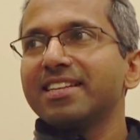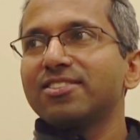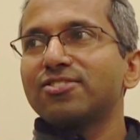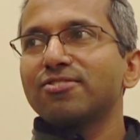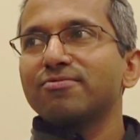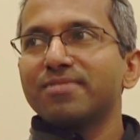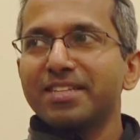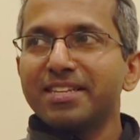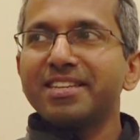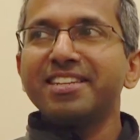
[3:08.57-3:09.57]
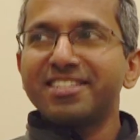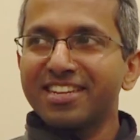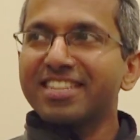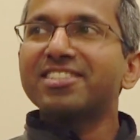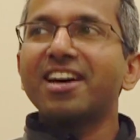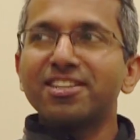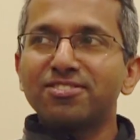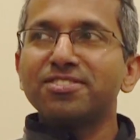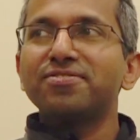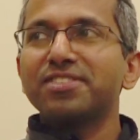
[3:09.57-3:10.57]
So initially, it's hard to
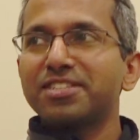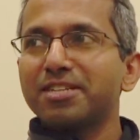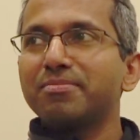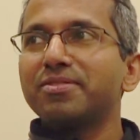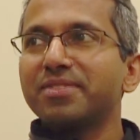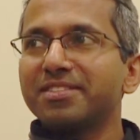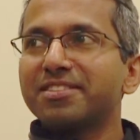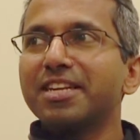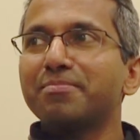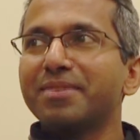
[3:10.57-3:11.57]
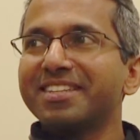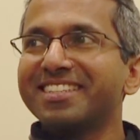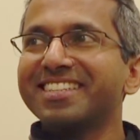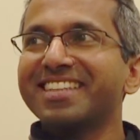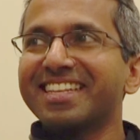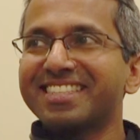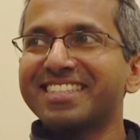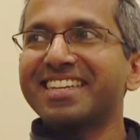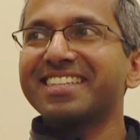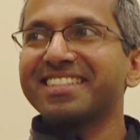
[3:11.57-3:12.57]
differentiate between sleep and that
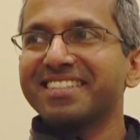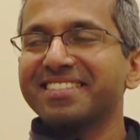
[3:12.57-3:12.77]
state.